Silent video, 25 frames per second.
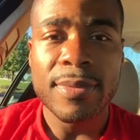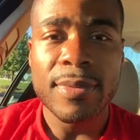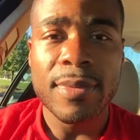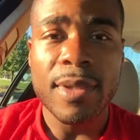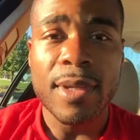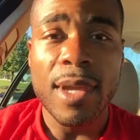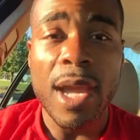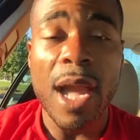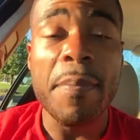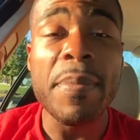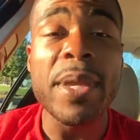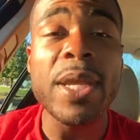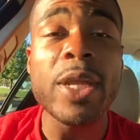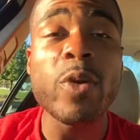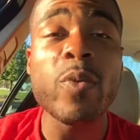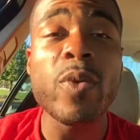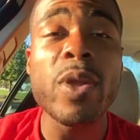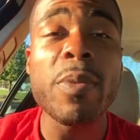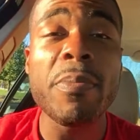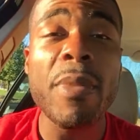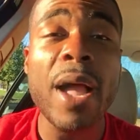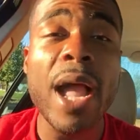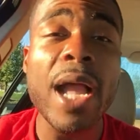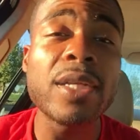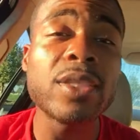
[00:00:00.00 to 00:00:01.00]
I'm here to
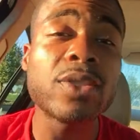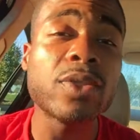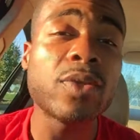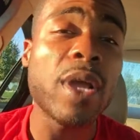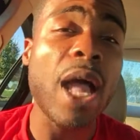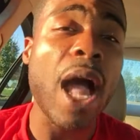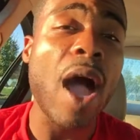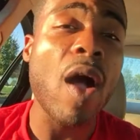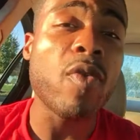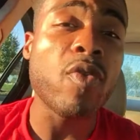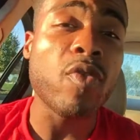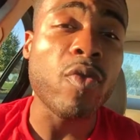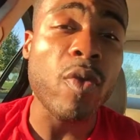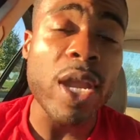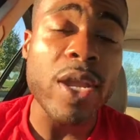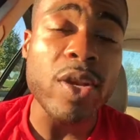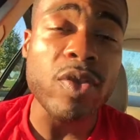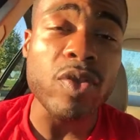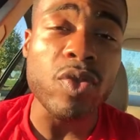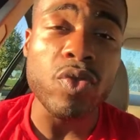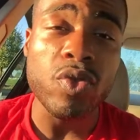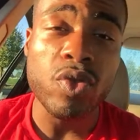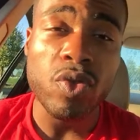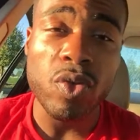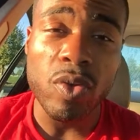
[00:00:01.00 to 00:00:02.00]
remind you how great
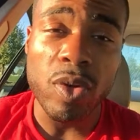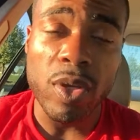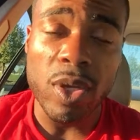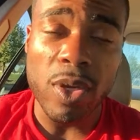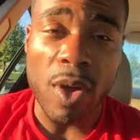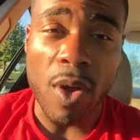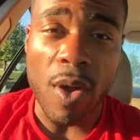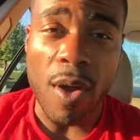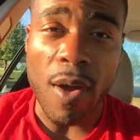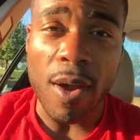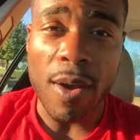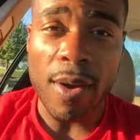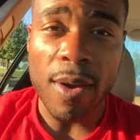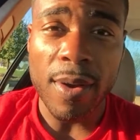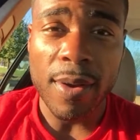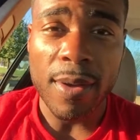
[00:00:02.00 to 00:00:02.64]
you truly are.